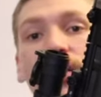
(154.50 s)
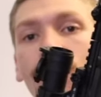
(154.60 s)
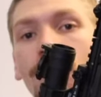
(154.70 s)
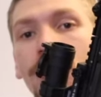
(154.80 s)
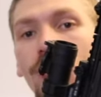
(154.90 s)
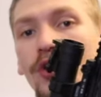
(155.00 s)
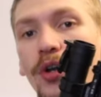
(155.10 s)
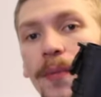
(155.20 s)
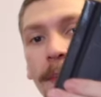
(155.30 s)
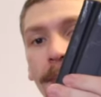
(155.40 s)
So these are a
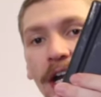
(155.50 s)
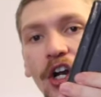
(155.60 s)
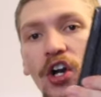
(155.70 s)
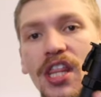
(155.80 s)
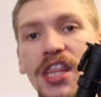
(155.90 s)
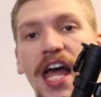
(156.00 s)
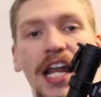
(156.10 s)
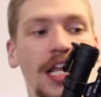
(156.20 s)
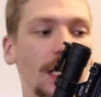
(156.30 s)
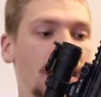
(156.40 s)
little bit bigger
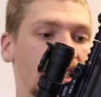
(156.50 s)
than the